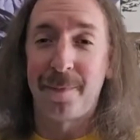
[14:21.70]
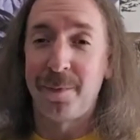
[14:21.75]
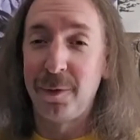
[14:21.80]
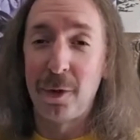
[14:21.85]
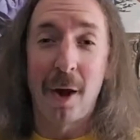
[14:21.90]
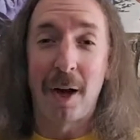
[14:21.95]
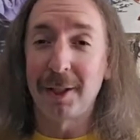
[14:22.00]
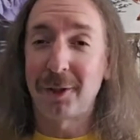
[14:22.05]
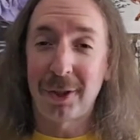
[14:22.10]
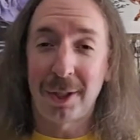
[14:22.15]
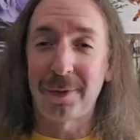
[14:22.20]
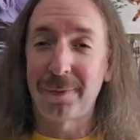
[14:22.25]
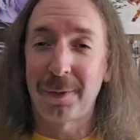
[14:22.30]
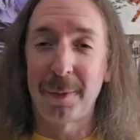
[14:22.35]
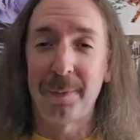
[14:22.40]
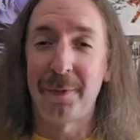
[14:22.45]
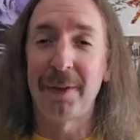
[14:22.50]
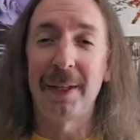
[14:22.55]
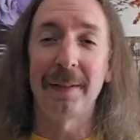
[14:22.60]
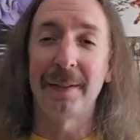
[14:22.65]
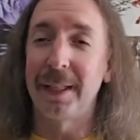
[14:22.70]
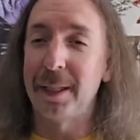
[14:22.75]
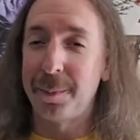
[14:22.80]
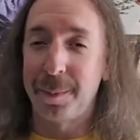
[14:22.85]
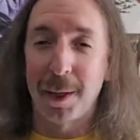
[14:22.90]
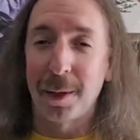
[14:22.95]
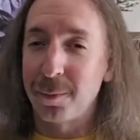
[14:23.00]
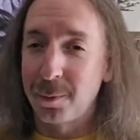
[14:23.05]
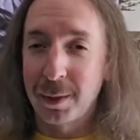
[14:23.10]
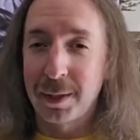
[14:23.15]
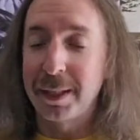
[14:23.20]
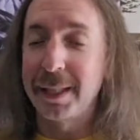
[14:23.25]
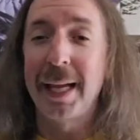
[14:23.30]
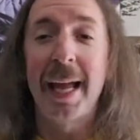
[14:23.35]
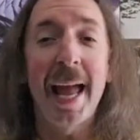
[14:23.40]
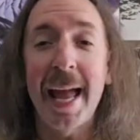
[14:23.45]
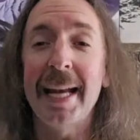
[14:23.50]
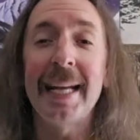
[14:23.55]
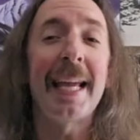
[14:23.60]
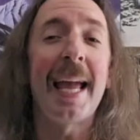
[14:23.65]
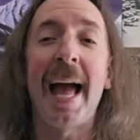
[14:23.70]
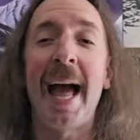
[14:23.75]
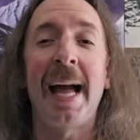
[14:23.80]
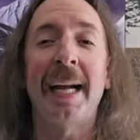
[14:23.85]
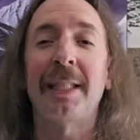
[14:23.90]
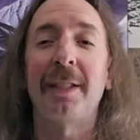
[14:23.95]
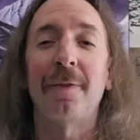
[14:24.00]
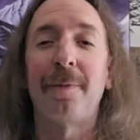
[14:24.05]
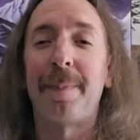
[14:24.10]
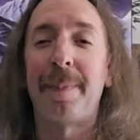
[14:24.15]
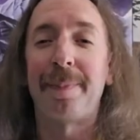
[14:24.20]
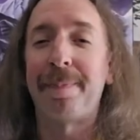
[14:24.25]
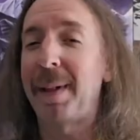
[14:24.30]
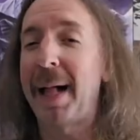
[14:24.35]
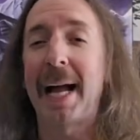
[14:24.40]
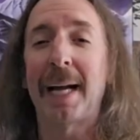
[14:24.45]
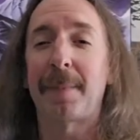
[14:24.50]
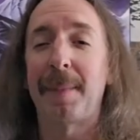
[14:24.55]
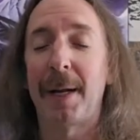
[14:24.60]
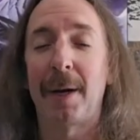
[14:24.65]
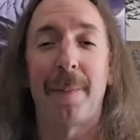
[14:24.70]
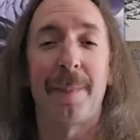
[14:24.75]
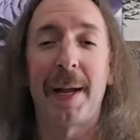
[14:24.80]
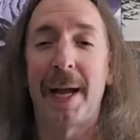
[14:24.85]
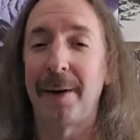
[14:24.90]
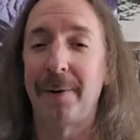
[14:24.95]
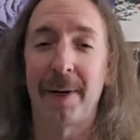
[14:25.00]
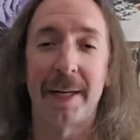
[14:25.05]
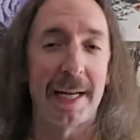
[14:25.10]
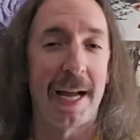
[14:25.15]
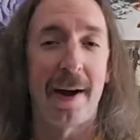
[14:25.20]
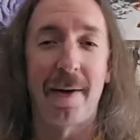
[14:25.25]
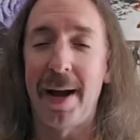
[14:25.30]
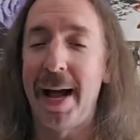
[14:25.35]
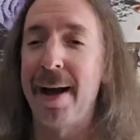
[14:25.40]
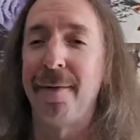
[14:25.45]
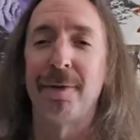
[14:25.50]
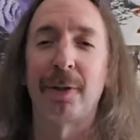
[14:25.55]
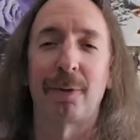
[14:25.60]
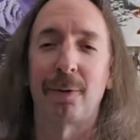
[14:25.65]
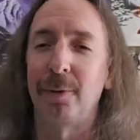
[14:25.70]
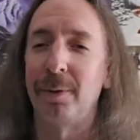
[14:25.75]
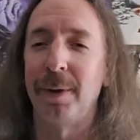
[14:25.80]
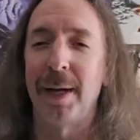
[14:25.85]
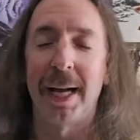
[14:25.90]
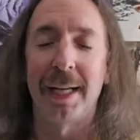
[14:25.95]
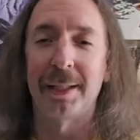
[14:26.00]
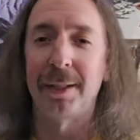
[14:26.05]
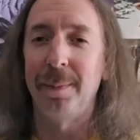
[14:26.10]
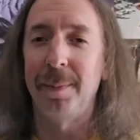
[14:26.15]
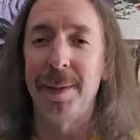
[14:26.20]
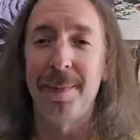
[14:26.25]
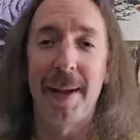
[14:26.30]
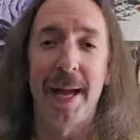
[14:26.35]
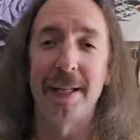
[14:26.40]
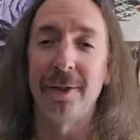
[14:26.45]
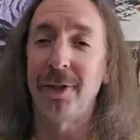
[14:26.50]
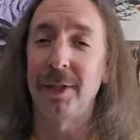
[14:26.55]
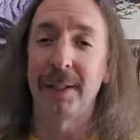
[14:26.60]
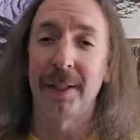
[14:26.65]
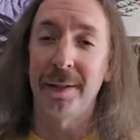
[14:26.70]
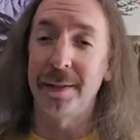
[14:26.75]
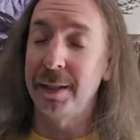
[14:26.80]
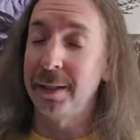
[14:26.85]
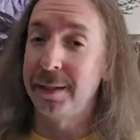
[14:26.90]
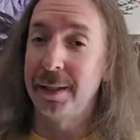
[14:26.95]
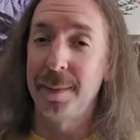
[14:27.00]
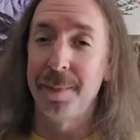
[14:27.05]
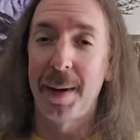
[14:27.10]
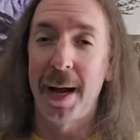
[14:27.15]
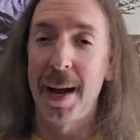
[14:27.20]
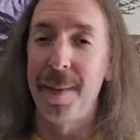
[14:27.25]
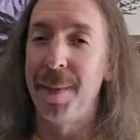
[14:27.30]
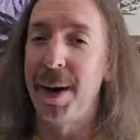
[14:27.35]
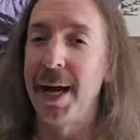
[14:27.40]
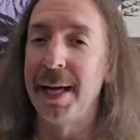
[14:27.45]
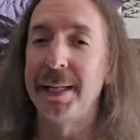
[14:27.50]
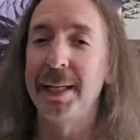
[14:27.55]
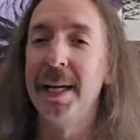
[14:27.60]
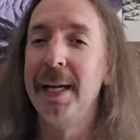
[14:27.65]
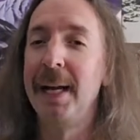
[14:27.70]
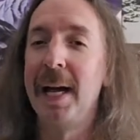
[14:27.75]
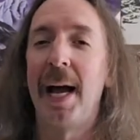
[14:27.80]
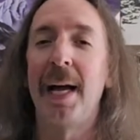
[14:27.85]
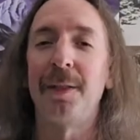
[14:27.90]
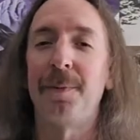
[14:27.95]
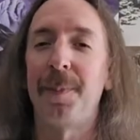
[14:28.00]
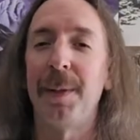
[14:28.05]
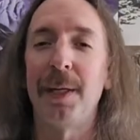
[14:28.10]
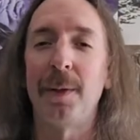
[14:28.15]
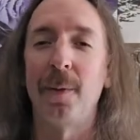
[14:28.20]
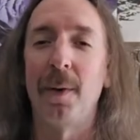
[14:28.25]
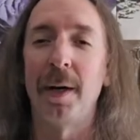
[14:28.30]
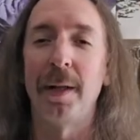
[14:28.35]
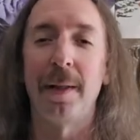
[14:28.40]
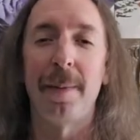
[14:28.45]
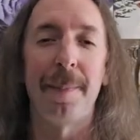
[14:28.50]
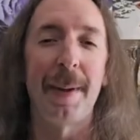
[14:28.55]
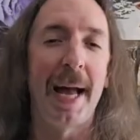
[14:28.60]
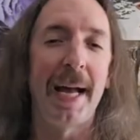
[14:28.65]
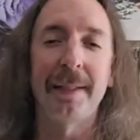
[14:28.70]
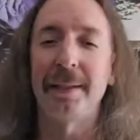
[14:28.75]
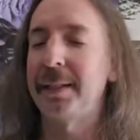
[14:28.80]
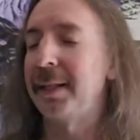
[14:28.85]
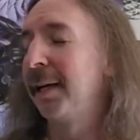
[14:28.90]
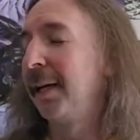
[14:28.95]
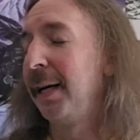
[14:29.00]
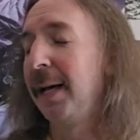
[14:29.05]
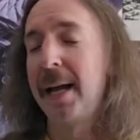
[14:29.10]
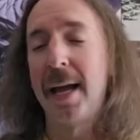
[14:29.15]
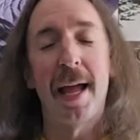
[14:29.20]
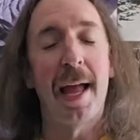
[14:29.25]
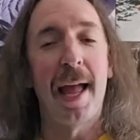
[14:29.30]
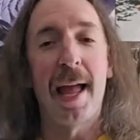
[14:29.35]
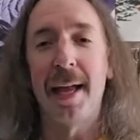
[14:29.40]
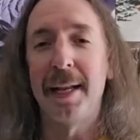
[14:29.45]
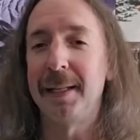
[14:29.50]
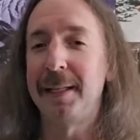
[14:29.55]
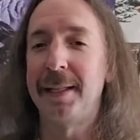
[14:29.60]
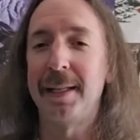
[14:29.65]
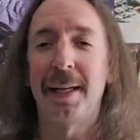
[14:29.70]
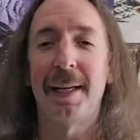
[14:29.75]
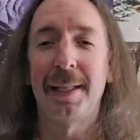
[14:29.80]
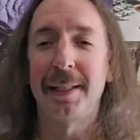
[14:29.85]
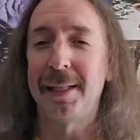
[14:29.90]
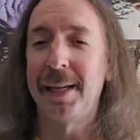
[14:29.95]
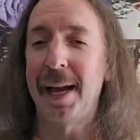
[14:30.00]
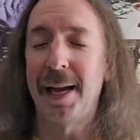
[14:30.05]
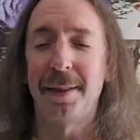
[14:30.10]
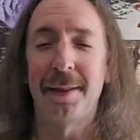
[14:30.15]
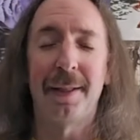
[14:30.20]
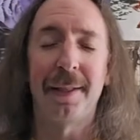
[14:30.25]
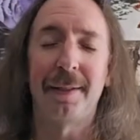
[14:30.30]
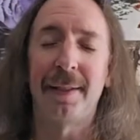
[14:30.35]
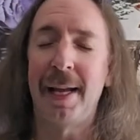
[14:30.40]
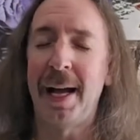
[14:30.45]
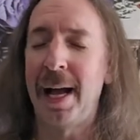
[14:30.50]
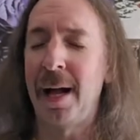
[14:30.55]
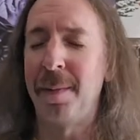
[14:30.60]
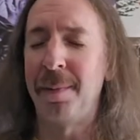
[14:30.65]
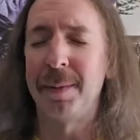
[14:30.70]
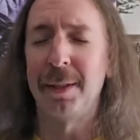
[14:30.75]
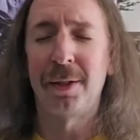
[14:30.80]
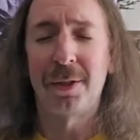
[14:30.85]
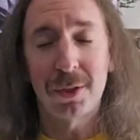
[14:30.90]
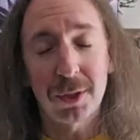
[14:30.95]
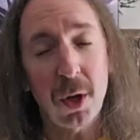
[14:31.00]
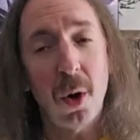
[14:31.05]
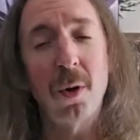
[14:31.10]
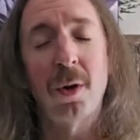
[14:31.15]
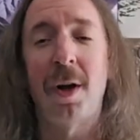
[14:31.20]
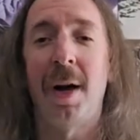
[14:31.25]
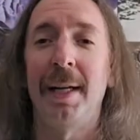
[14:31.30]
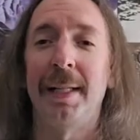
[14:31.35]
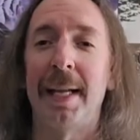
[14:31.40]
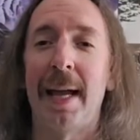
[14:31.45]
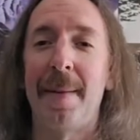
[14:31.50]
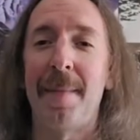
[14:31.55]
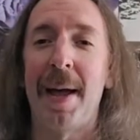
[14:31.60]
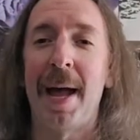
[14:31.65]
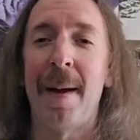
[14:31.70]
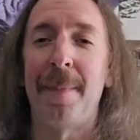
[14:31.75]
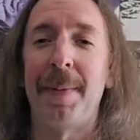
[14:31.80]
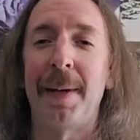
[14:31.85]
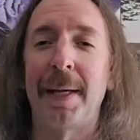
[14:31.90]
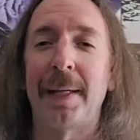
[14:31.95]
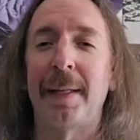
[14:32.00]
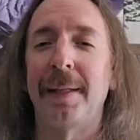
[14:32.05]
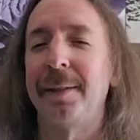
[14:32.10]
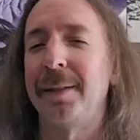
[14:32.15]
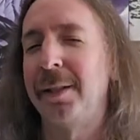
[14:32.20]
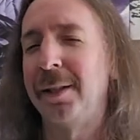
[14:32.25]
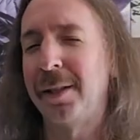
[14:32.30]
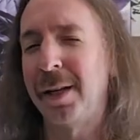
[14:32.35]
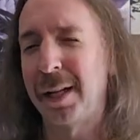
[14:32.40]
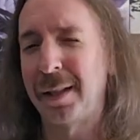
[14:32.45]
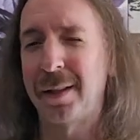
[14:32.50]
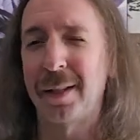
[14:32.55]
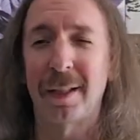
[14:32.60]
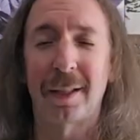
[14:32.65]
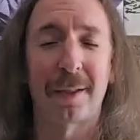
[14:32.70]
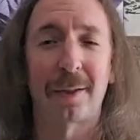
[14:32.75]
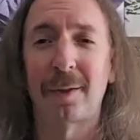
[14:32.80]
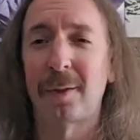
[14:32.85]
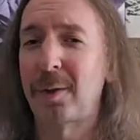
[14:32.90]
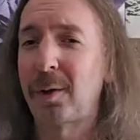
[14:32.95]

not just from Finland, but really any active black metal band right now. Havukruunu has to be mentioned, at least in my mind, as being one of the best. And this album is so goddamn epic. You got the